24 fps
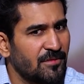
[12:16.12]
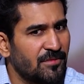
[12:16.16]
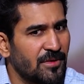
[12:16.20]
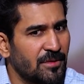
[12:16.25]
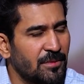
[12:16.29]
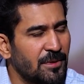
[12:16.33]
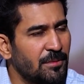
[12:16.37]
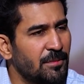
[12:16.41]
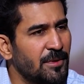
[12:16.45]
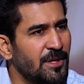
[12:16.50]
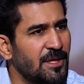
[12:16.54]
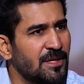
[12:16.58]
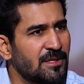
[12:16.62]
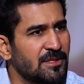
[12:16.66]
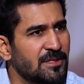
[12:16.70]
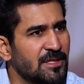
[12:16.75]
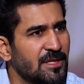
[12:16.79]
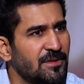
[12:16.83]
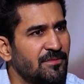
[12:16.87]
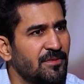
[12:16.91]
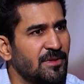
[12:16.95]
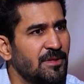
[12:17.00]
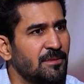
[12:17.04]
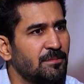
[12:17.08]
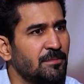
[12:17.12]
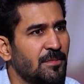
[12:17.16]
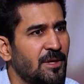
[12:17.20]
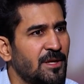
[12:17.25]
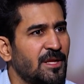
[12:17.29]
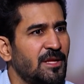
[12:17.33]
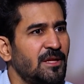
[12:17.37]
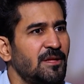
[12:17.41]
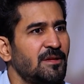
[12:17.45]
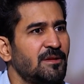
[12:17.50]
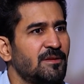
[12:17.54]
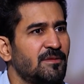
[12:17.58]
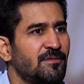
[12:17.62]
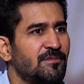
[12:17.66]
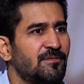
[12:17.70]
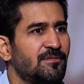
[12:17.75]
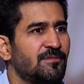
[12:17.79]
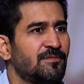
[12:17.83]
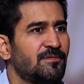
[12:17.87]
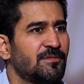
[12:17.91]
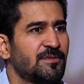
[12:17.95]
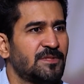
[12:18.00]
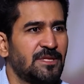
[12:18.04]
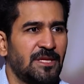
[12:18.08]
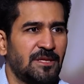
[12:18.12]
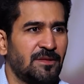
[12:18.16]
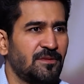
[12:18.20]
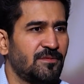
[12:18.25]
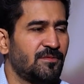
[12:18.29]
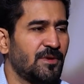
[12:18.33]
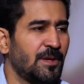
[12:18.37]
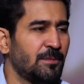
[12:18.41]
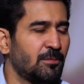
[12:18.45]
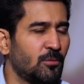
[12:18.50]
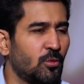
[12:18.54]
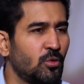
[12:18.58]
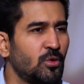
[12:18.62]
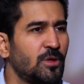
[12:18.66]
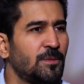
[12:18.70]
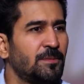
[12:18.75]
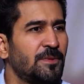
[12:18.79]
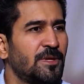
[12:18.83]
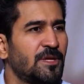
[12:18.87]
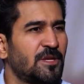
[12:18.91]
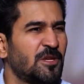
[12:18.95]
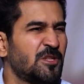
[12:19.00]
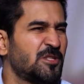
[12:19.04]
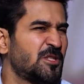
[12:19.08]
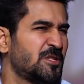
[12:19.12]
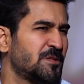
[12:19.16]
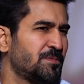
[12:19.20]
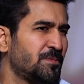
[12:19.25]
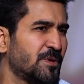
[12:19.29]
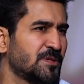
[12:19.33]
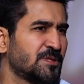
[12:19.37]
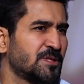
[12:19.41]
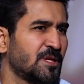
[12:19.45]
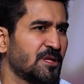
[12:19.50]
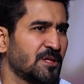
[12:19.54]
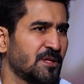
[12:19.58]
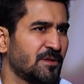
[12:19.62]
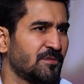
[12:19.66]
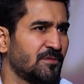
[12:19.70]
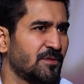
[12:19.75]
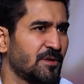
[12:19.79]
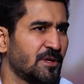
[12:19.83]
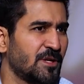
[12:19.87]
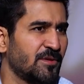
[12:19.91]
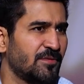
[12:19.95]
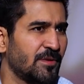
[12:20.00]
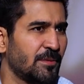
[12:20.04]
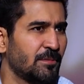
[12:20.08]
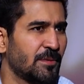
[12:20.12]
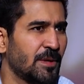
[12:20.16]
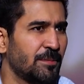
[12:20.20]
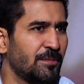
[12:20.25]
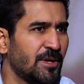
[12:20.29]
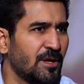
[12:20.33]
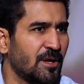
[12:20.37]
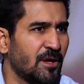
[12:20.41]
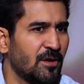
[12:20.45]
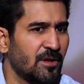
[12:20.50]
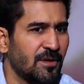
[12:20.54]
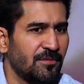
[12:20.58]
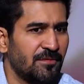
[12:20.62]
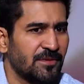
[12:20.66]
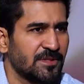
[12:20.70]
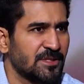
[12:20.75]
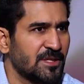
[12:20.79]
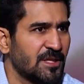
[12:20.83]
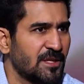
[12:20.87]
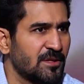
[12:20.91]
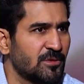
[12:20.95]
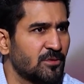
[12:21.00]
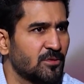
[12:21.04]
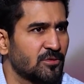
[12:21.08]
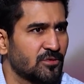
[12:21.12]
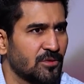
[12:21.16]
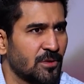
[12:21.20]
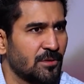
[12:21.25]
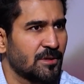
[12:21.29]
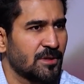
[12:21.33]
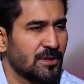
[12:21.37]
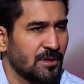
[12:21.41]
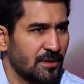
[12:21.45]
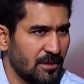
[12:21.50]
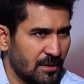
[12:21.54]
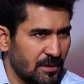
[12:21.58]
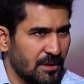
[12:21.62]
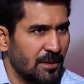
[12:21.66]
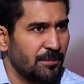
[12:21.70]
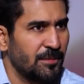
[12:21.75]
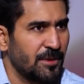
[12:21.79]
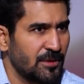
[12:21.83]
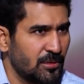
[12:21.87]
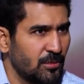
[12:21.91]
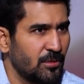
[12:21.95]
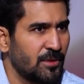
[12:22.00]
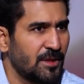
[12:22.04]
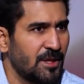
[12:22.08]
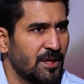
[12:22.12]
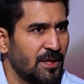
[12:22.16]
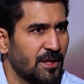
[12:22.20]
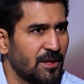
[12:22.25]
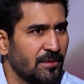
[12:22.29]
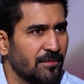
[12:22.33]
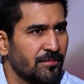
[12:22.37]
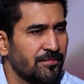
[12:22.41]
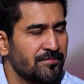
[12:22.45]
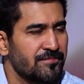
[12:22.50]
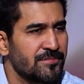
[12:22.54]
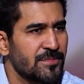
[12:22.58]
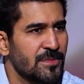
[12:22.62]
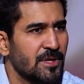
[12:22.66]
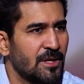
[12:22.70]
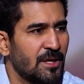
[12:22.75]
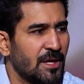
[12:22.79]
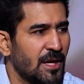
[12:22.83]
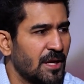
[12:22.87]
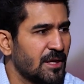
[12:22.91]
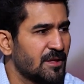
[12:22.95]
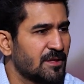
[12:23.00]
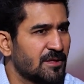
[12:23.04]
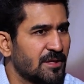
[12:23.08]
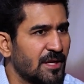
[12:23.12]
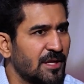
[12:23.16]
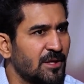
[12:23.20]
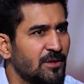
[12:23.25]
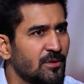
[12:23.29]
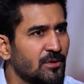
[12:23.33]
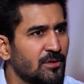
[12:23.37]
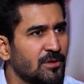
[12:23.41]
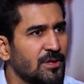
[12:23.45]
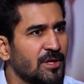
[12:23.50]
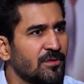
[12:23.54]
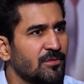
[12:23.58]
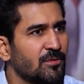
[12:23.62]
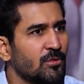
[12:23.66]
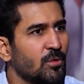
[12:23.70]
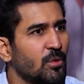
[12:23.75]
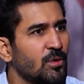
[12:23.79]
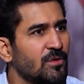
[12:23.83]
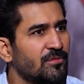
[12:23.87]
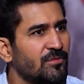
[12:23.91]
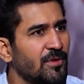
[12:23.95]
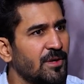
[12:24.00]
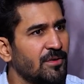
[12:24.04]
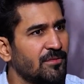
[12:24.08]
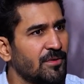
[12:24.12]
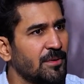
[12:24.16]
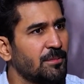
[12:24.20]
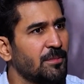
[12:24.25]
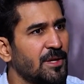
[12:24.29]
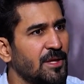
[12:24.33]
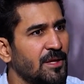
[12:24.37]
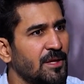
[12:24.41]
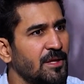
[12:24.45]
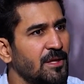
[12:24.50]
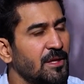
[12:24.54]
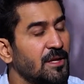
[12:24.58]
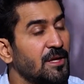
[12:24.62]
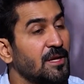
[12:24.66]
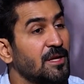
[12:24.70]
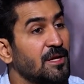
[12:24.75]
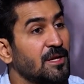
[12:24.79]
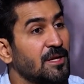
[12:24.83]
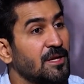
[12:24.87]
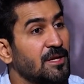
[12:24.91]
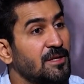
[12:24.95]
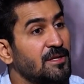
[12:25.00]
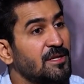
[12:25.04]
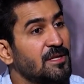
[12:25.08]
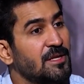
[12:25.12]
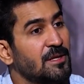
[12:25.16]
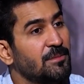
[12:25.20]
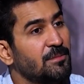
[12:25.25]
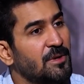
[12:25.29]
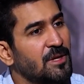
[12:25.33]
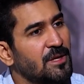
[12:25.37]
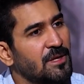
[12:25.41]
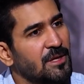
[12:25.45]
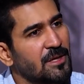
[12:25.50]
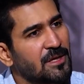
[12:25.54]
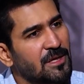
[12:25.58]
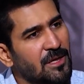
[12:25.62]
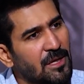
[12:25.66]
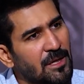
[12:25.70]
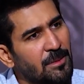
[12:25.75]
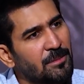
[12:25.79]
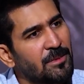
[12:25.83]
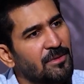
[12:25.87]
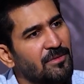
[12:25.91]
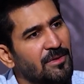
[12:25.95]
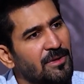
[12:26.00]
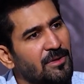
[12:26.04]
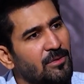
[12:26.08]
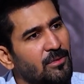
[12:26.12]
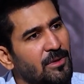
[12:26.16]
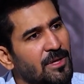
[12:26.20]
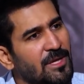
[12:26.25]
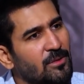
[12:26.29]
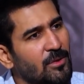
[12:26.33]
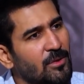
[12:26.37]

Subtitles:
If everybody is given money, see, if I'm going to be a rich person in the world, if I'm coming all of a sudden to India, and trying to give gold for everybody, Indian economy will get